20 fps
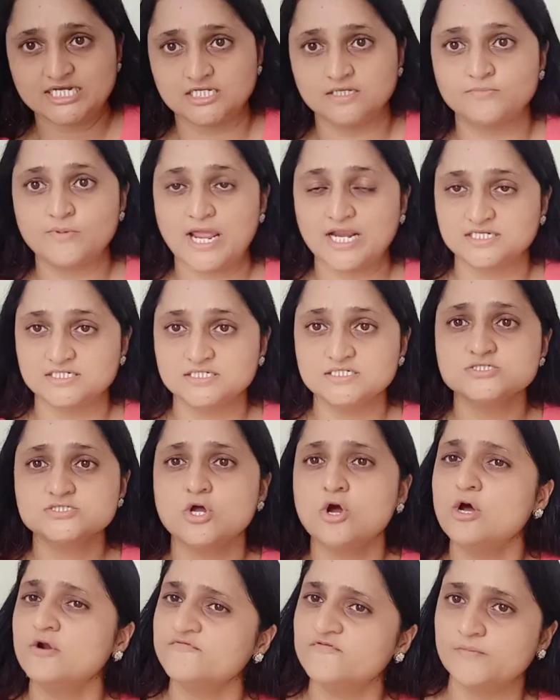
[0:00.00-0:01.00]
practice,
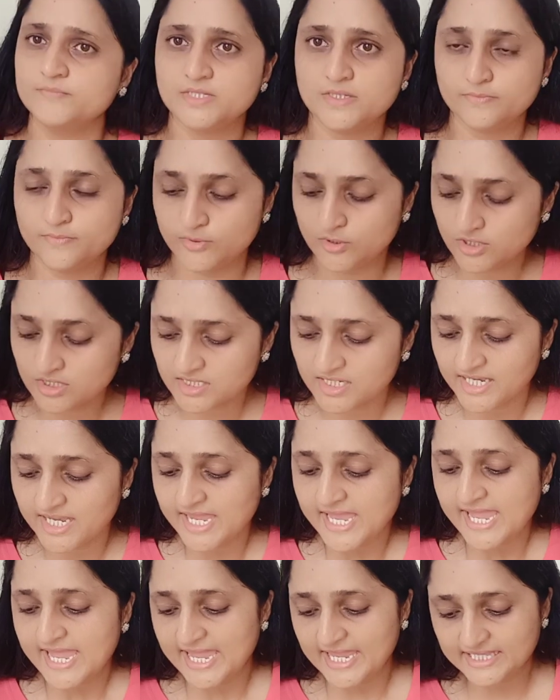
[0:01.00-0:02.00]
or from the book.
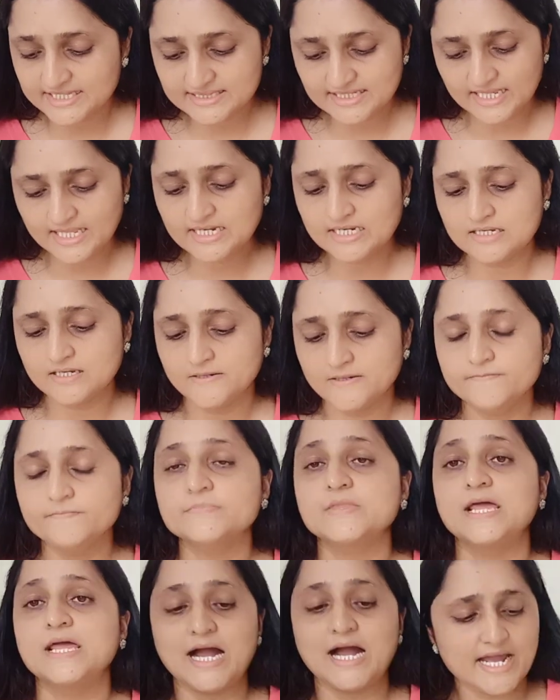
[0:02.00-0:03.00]
And then
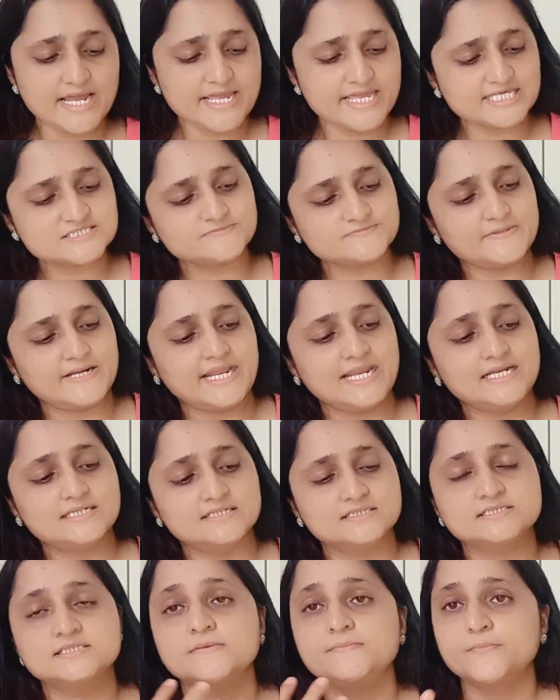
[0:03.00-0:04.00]
I explained
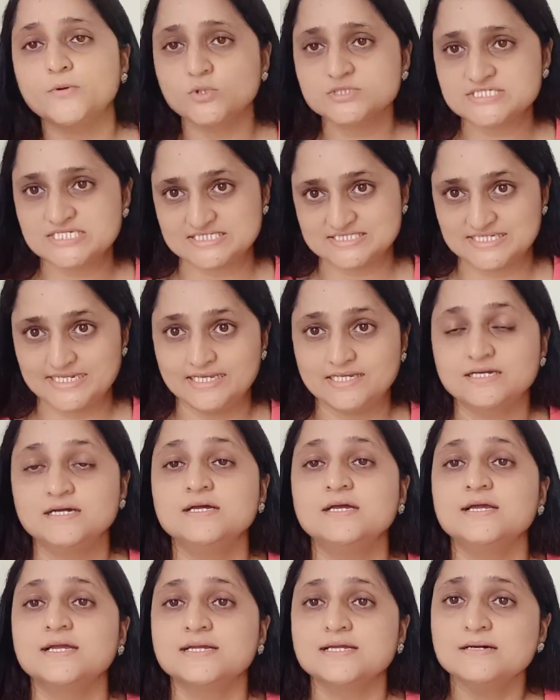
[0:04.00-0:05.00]
the process, like
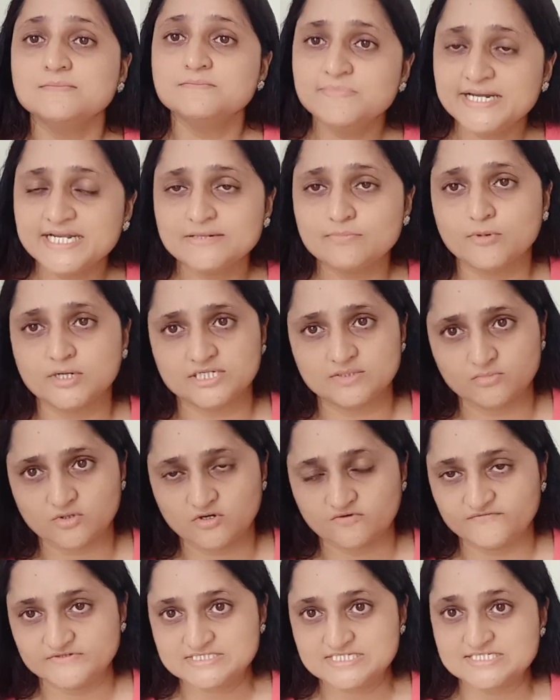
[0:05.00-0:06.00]
complete
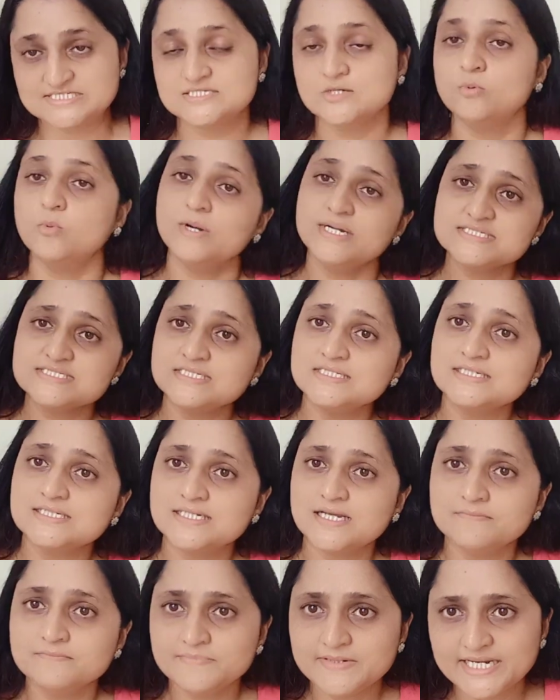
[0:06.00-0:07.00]
metamorphosis, what is in
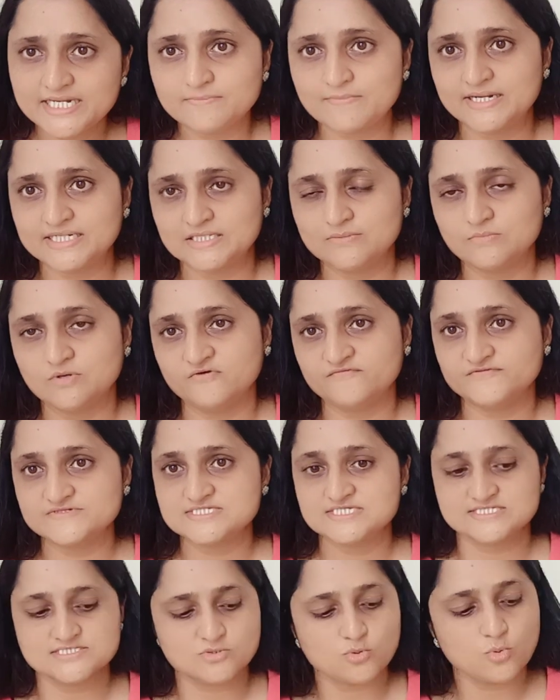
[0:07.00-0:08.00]
complete
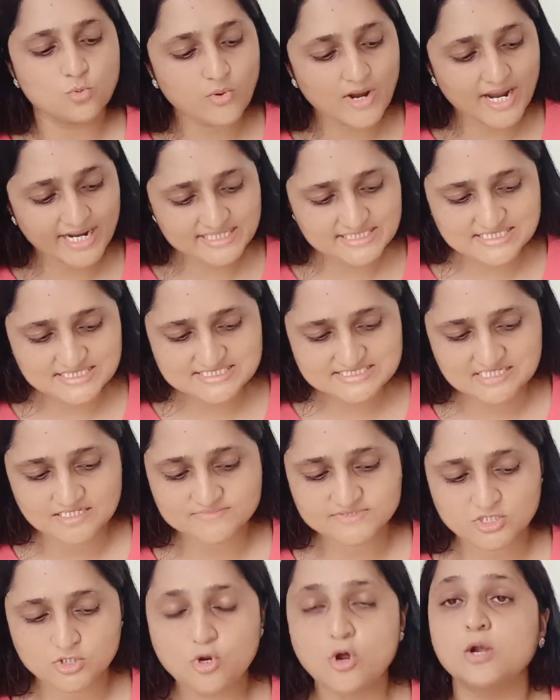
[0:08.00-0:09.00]
metamorphosis, why these terms are
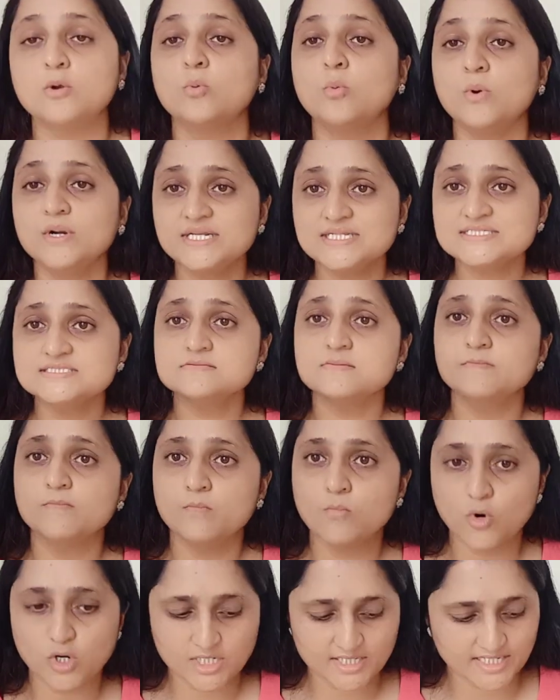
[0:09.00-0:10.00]
called, what is
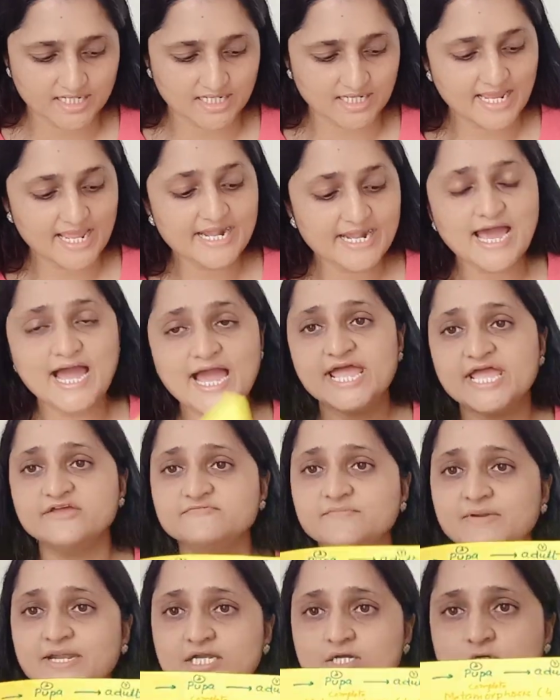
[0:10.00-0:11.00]
molting, and I have
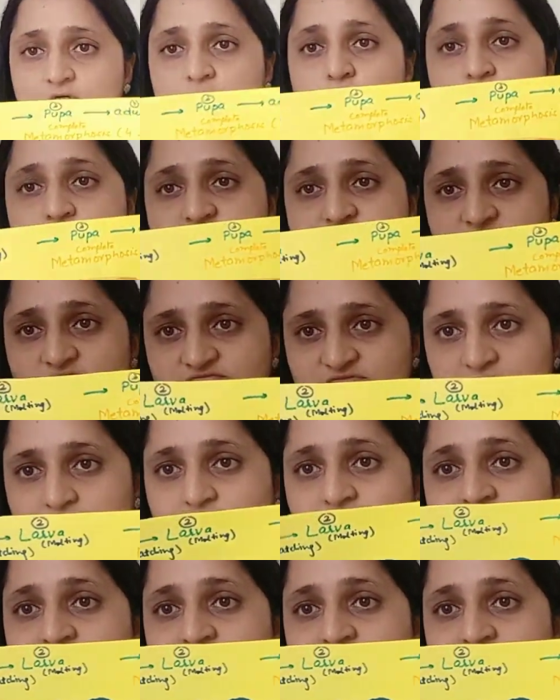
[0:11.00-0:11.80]
made notes of them.